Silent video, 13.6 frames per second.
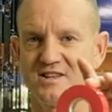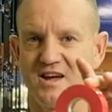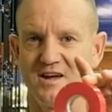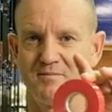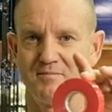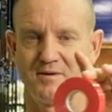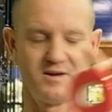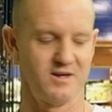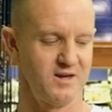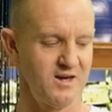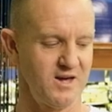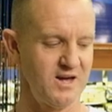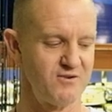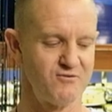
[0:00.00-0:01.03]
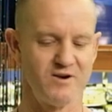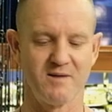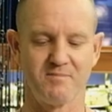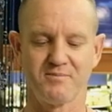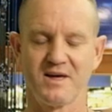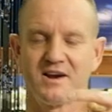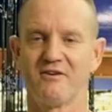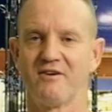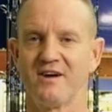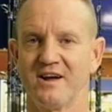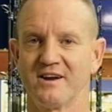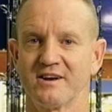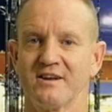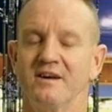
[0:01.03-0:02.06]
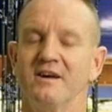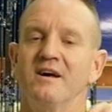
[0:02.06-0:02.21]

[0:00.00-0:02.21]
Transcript: tape and wrap that around it.